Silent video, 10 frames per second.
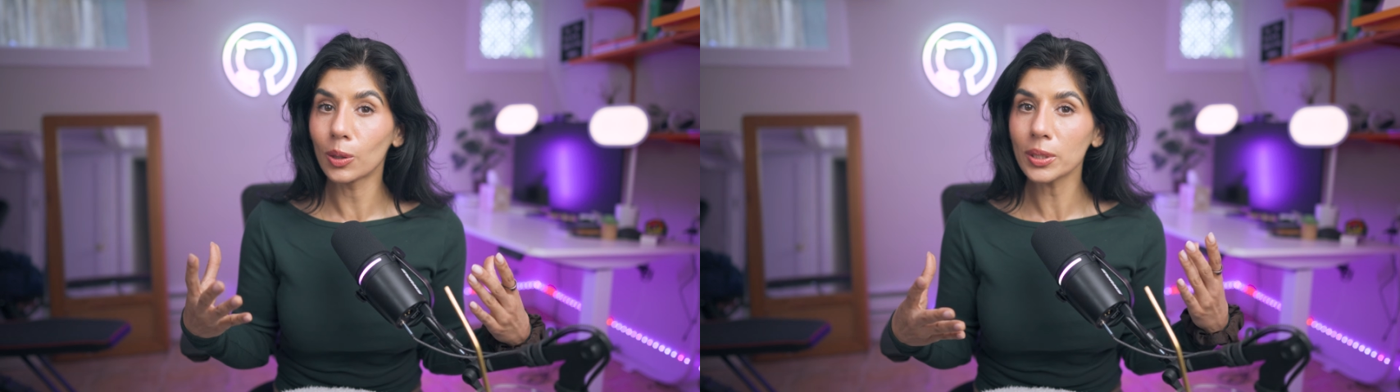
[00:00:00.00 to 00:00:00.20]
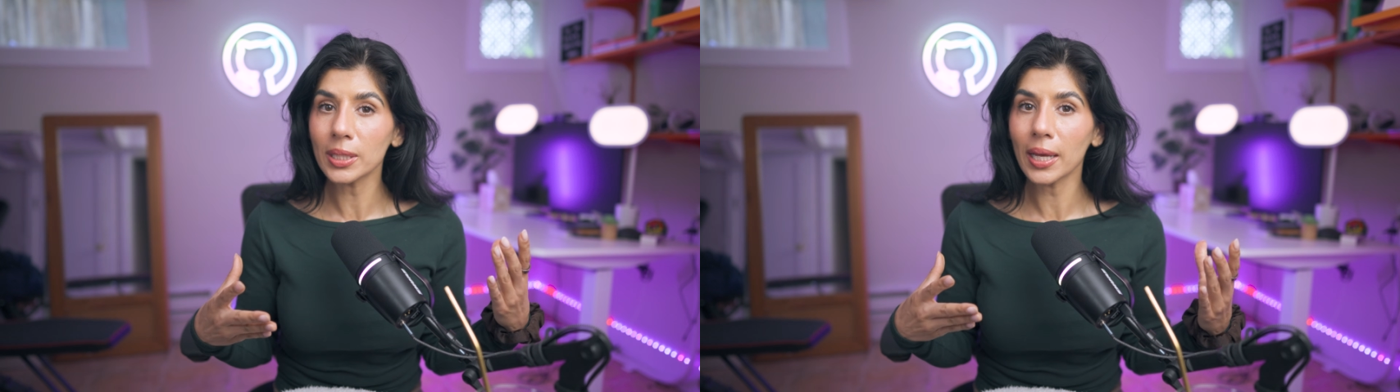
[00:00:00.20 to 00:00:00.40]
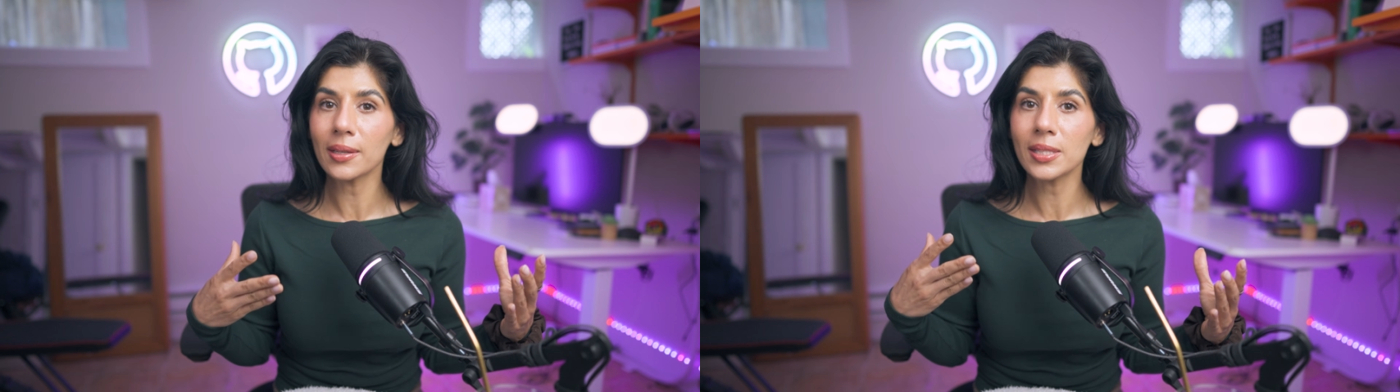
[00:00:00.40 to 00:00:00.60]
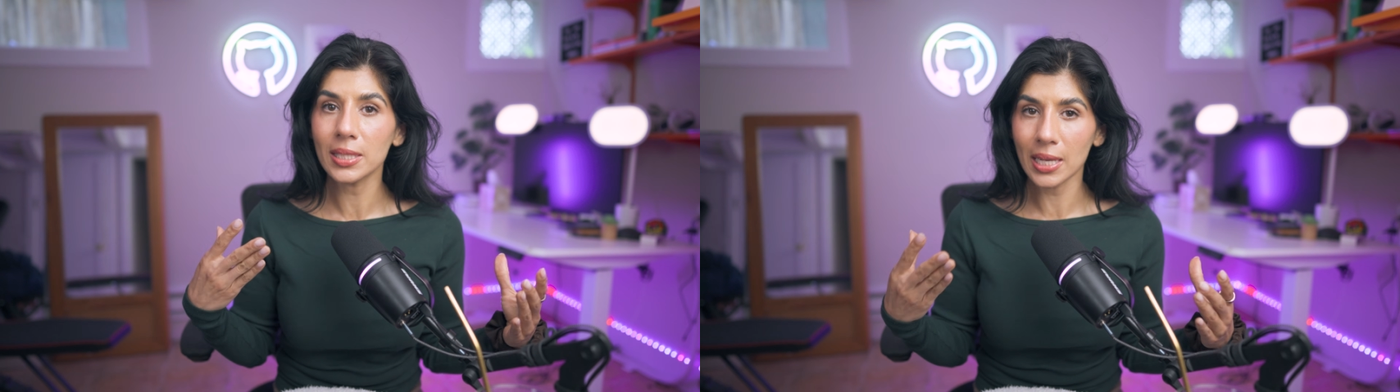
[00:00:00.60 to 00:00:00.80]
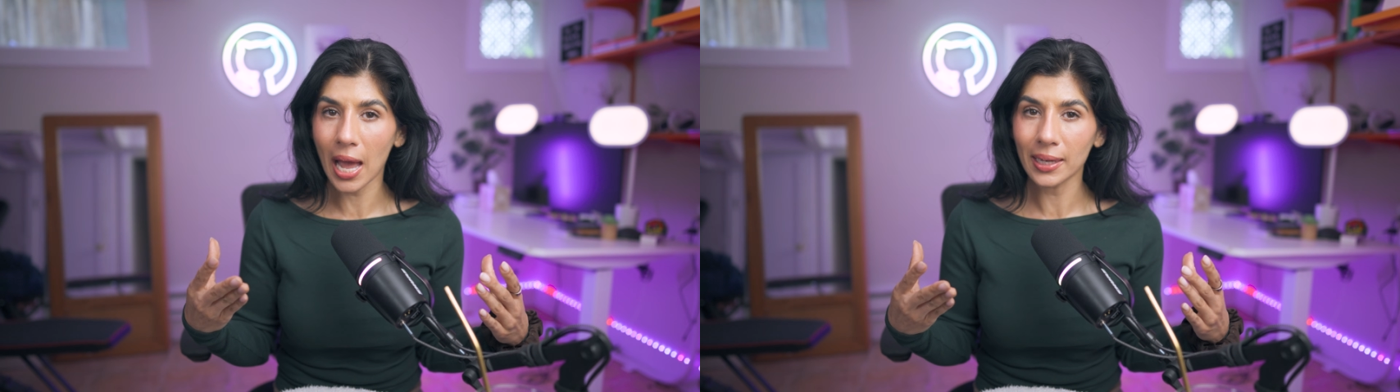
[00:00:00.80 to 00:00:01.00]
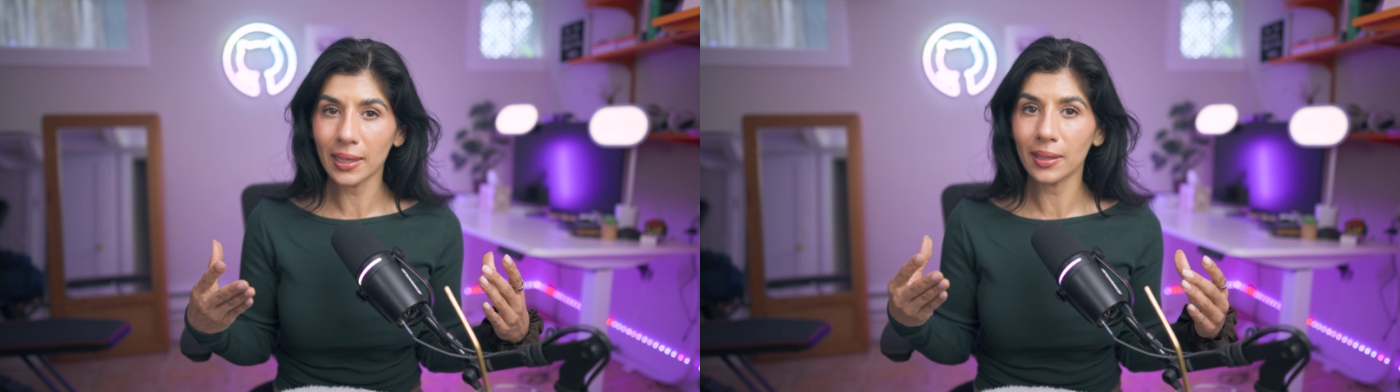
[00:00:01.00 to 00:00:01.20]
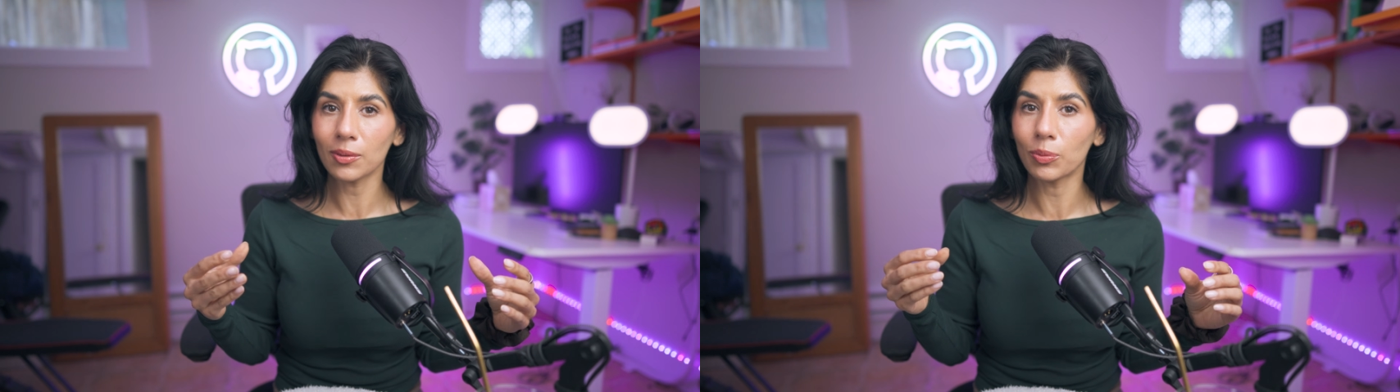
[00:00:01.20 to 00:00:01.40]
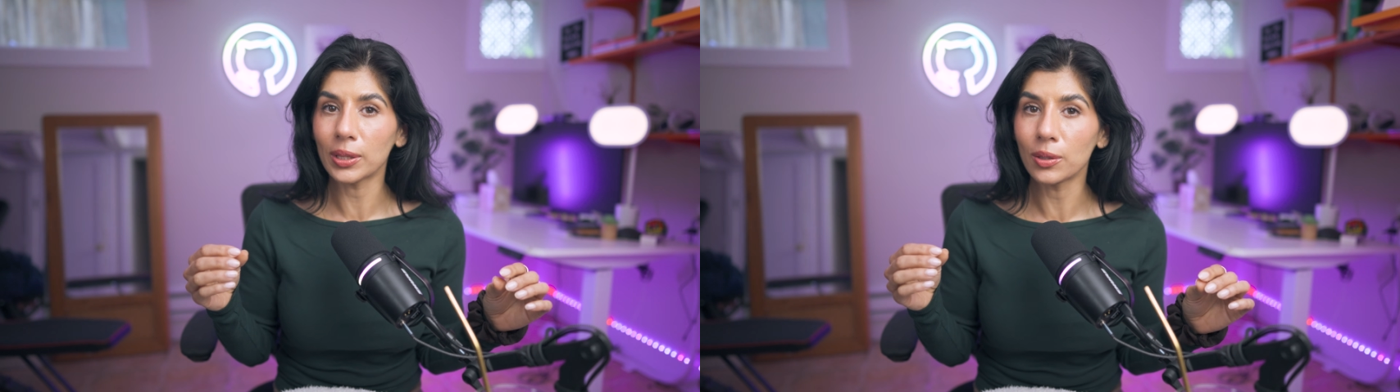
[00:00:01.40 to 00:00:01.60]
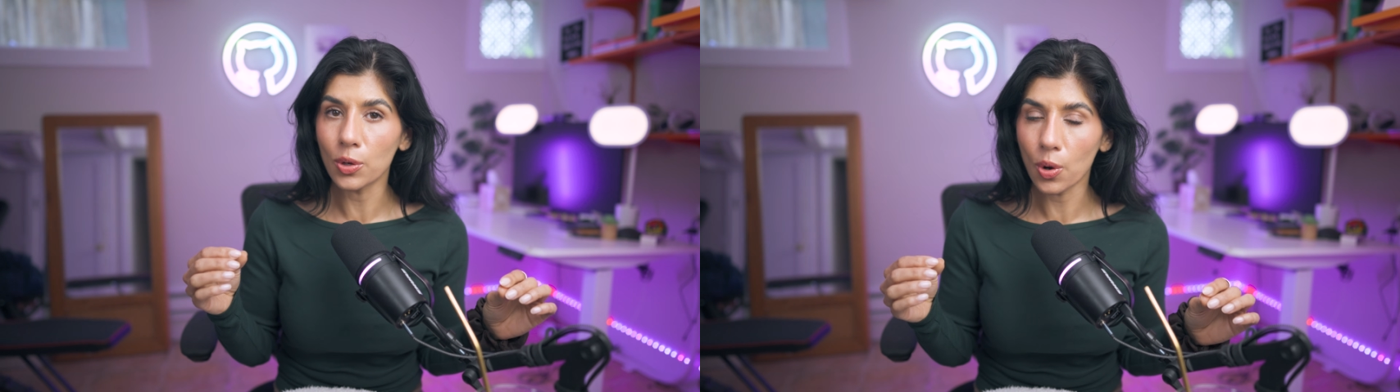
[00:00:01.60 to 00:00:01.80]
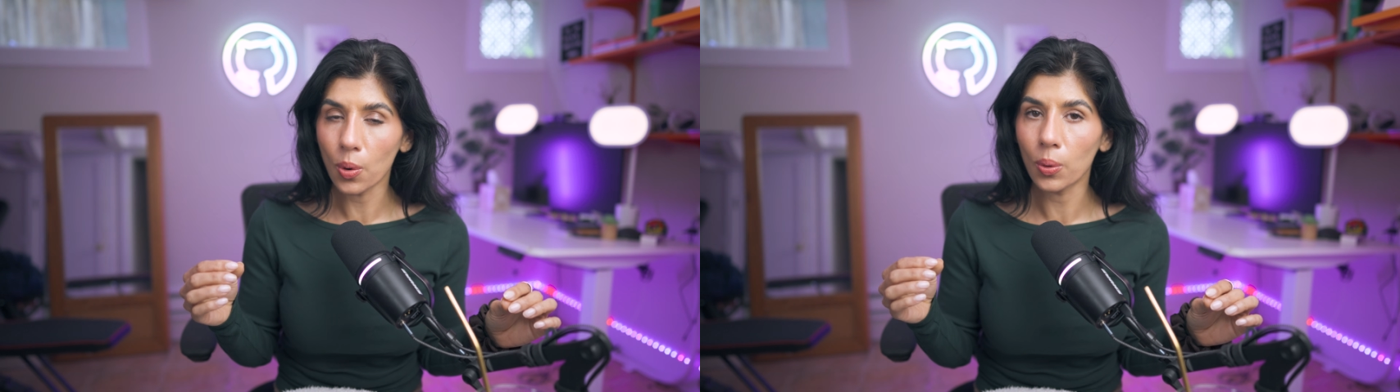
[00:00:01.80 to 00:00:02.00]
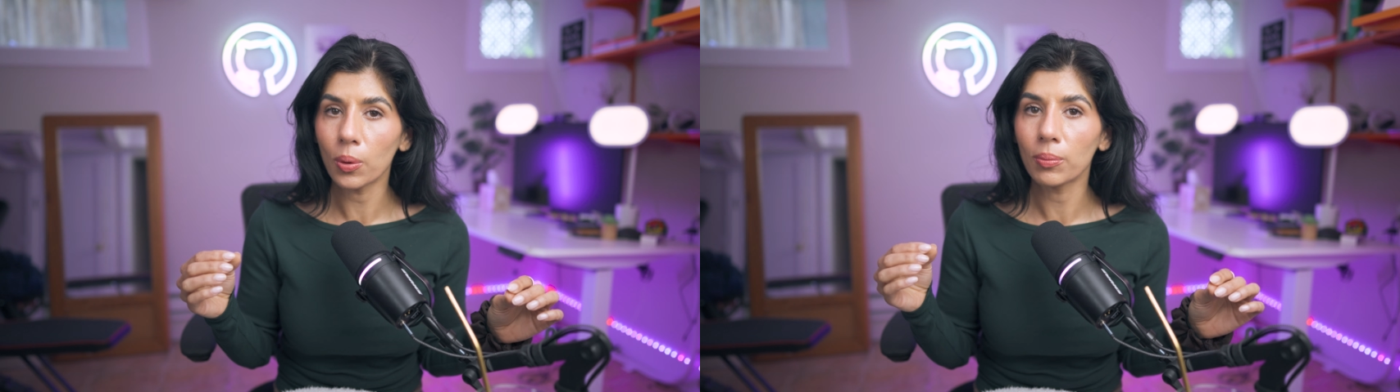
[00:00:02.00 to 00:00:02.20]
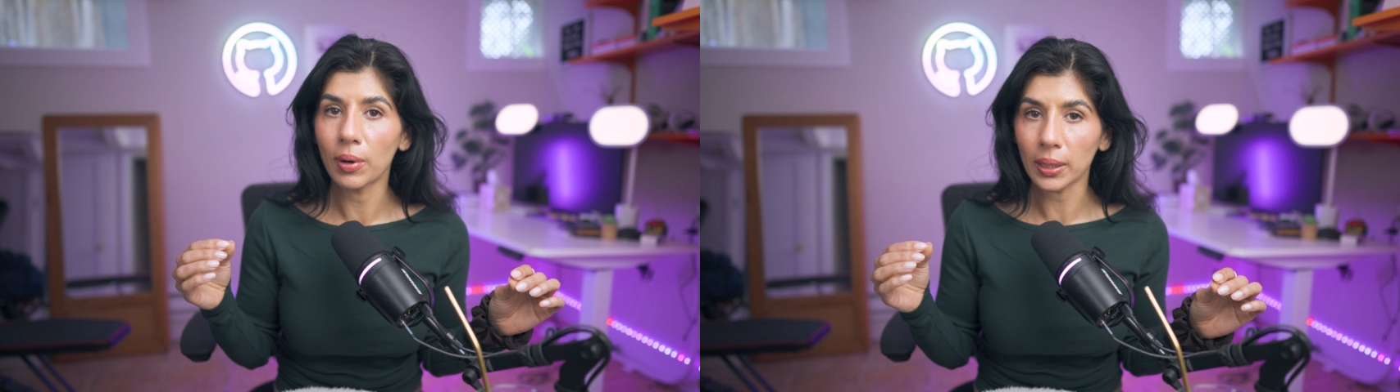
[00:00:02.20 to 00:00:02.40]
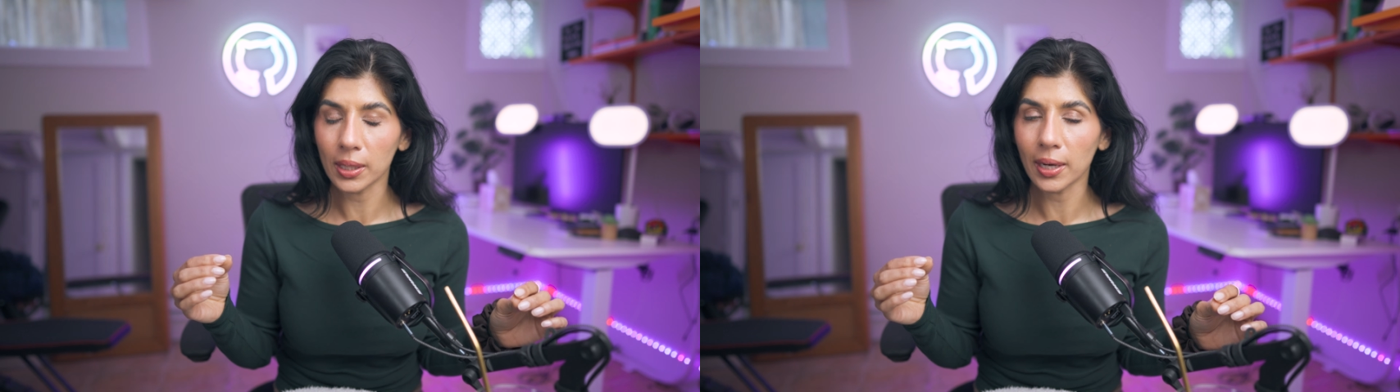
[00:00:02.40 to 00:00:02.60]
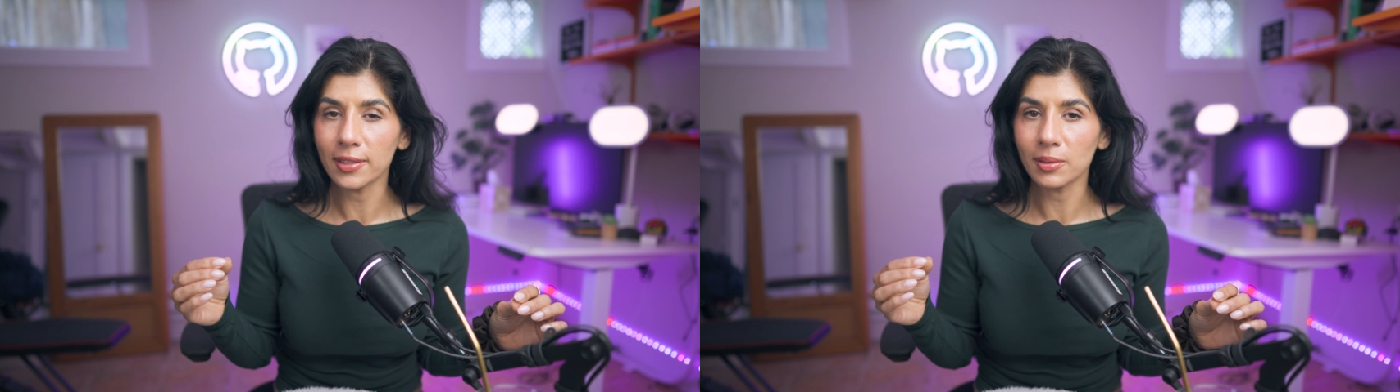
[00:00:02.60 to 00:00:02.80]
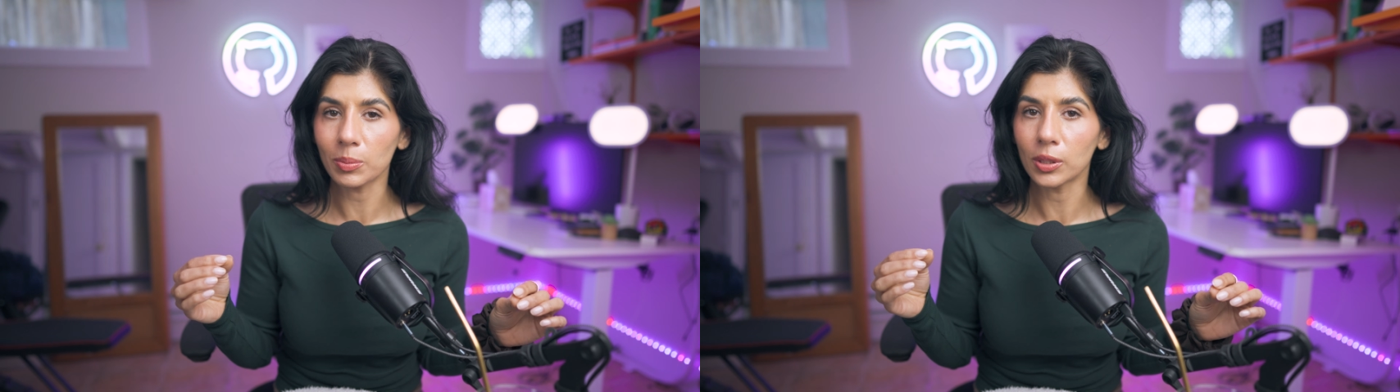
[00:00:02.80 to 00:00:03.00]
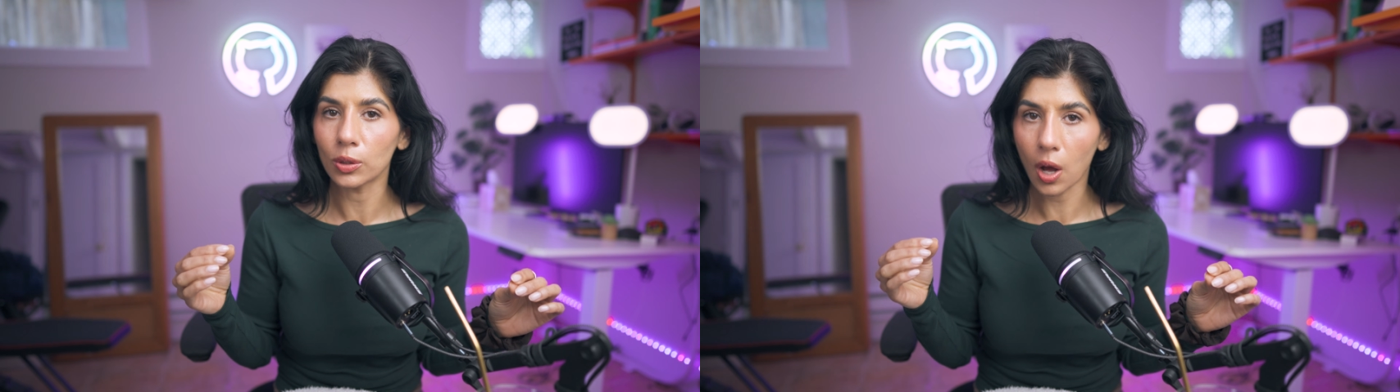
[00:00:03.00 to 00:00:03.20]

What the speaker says: looks like a static with no recognizable